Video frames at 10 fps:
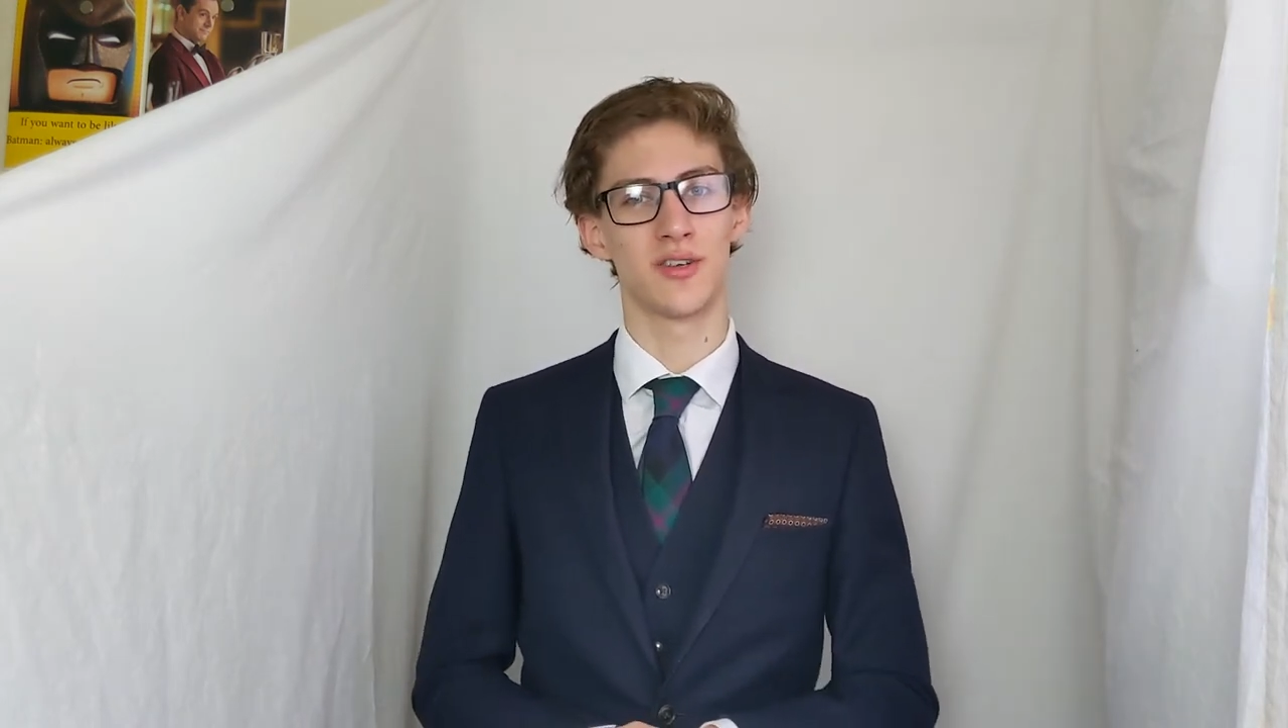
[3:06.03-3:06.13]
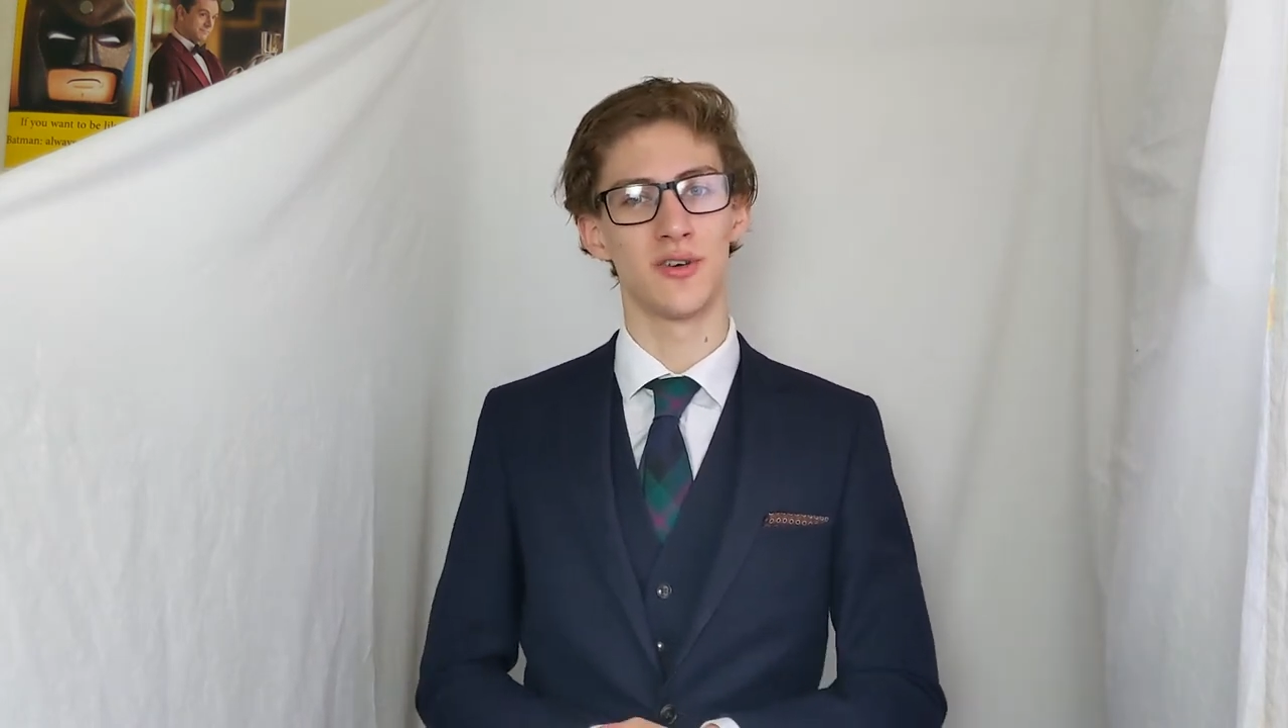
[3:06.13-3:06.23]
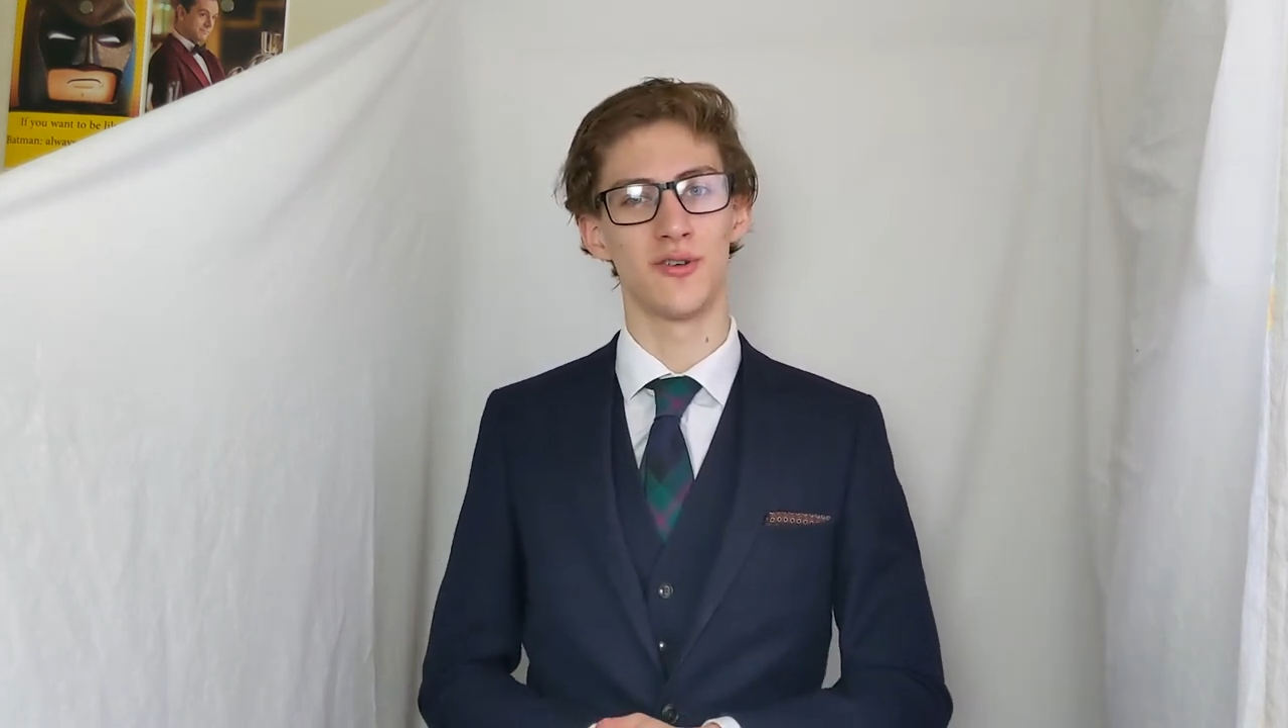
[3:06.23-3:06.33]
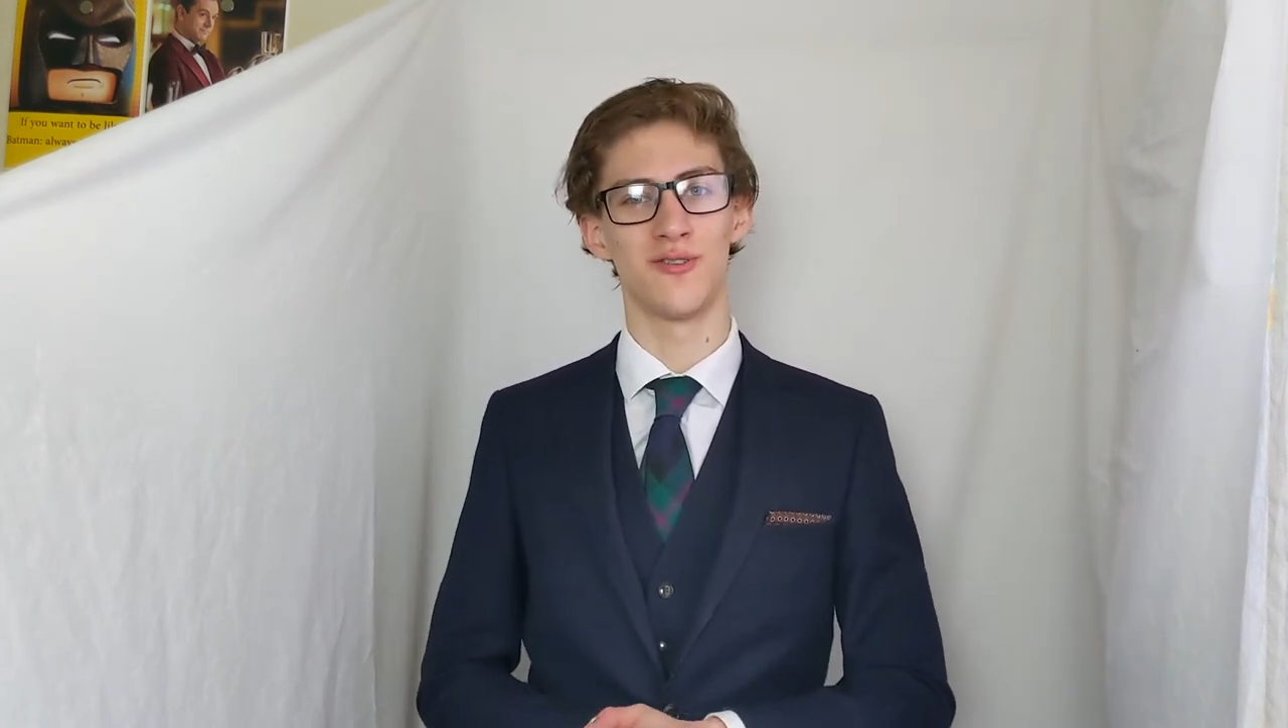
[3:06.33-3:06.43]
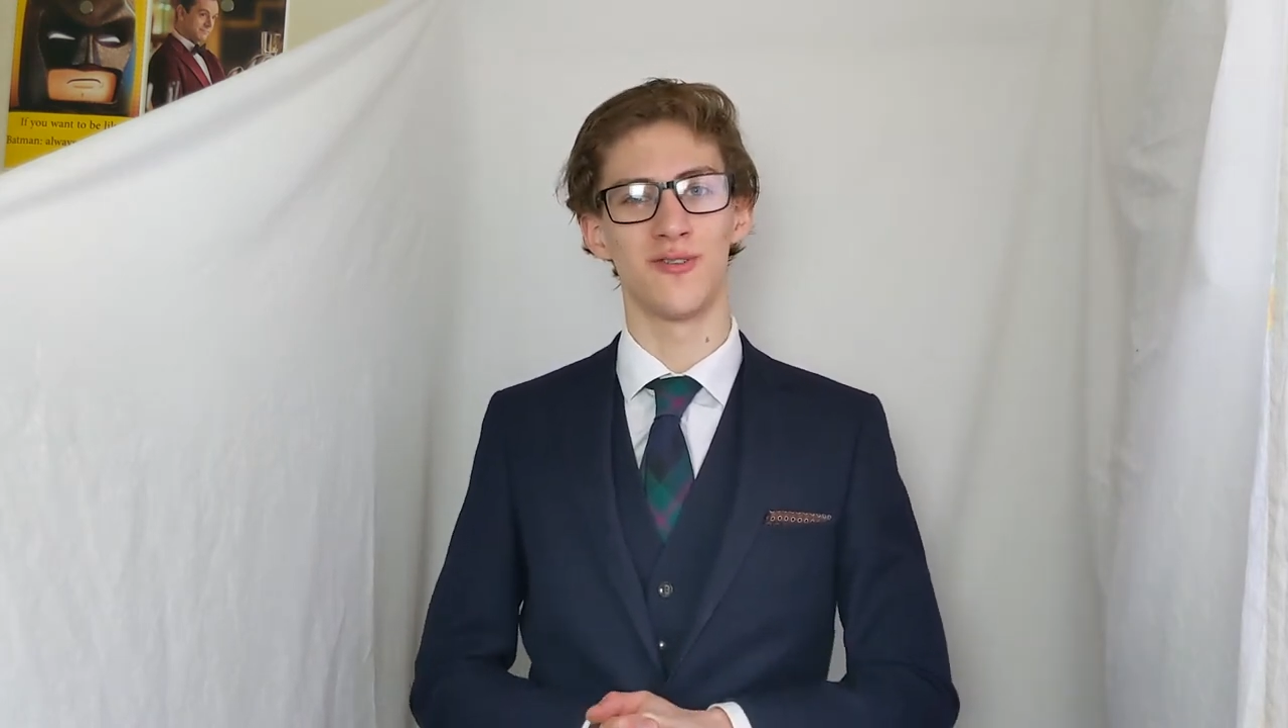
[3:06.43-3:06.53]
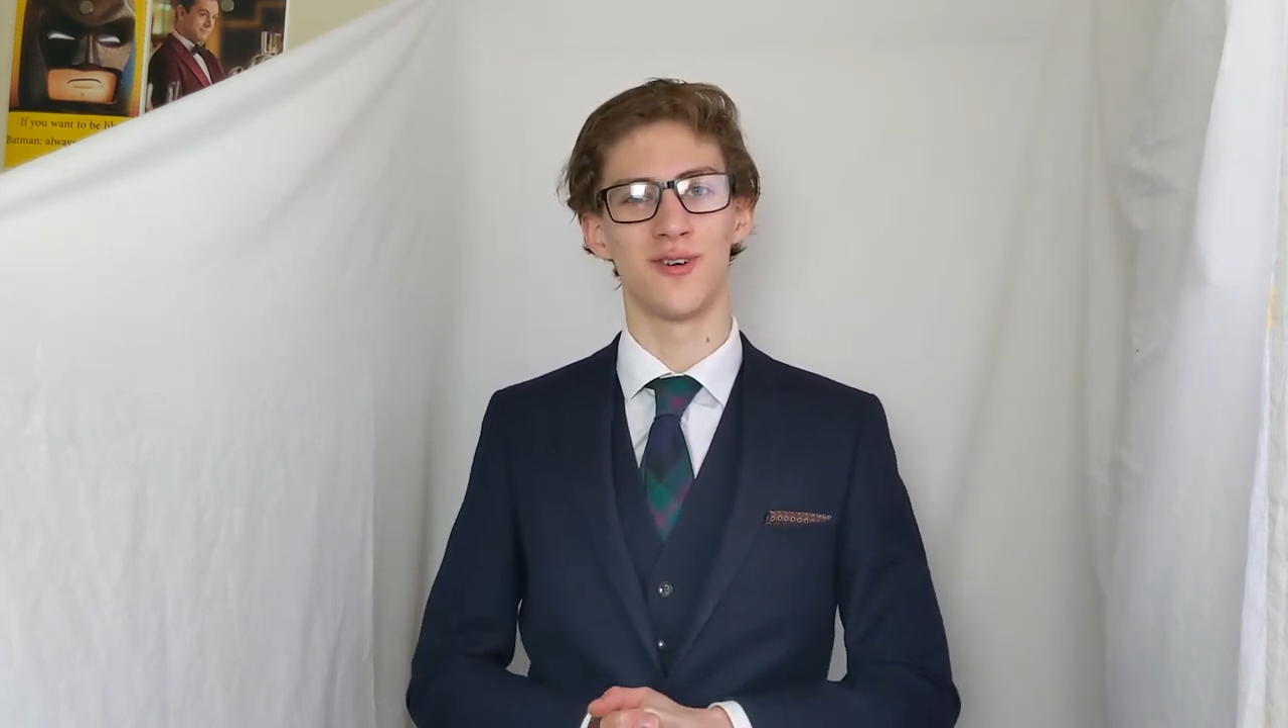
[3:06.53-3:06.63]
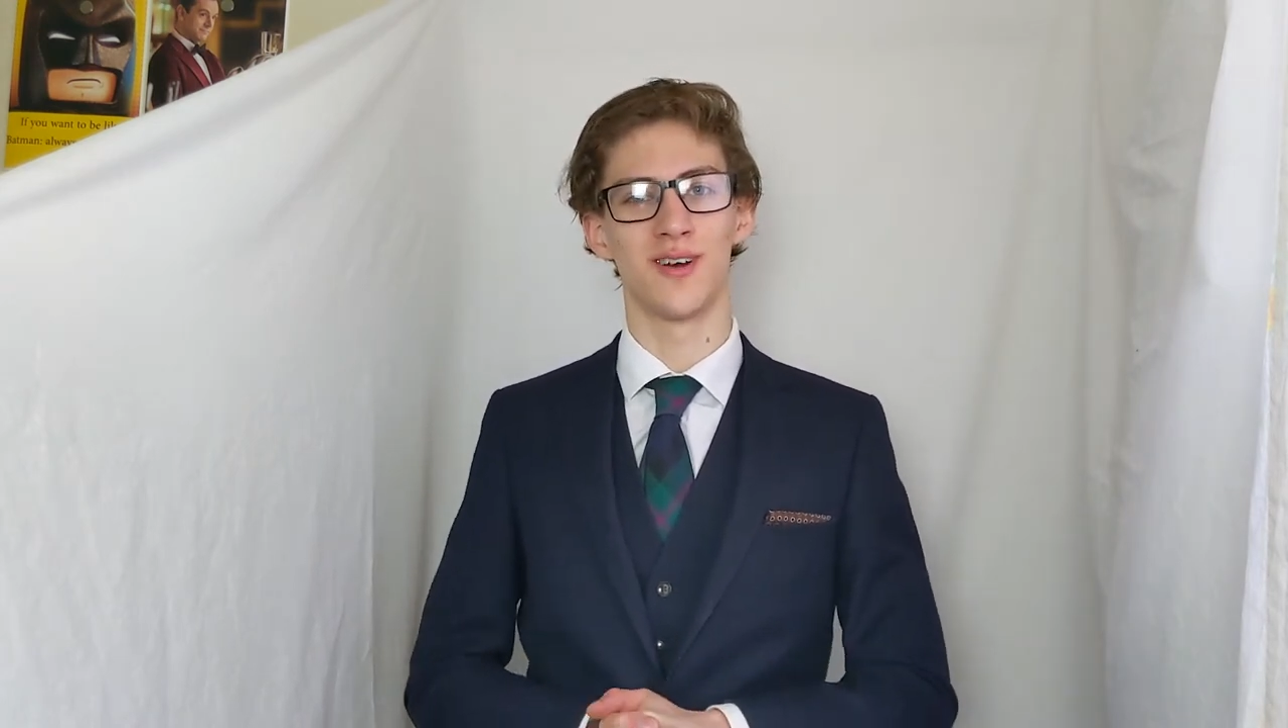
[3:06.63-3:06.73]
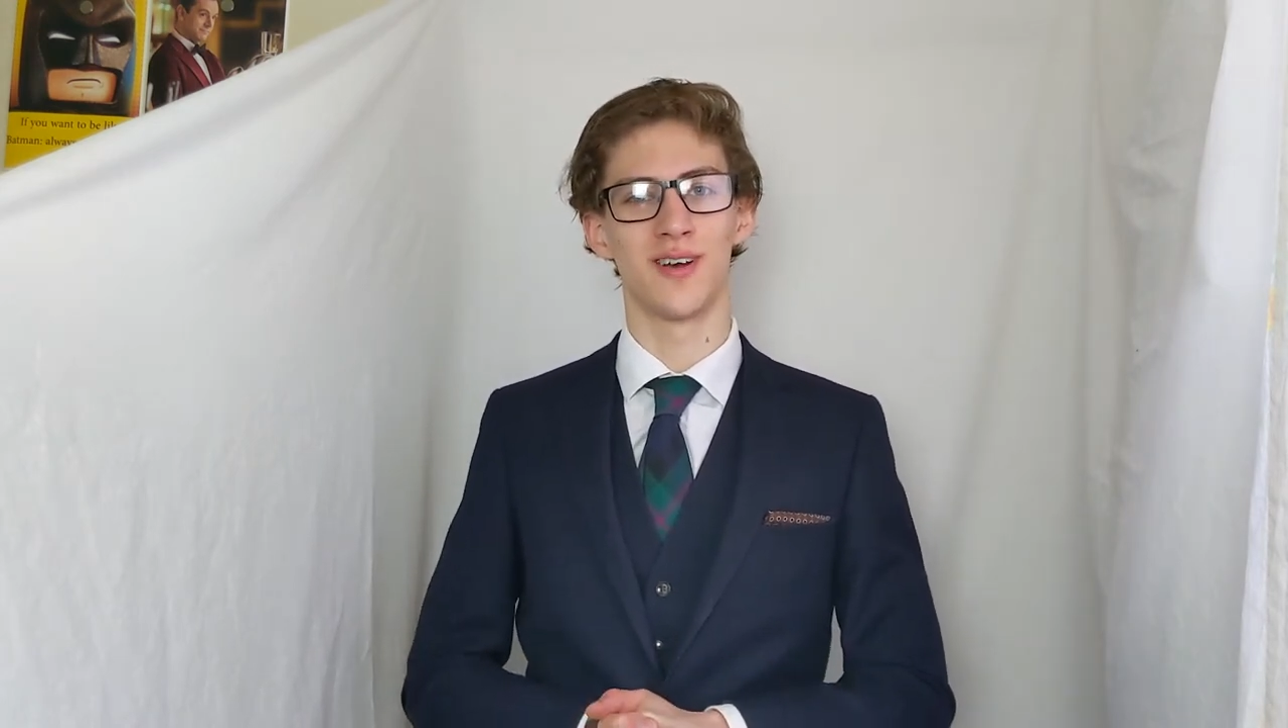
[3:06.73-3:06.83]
to,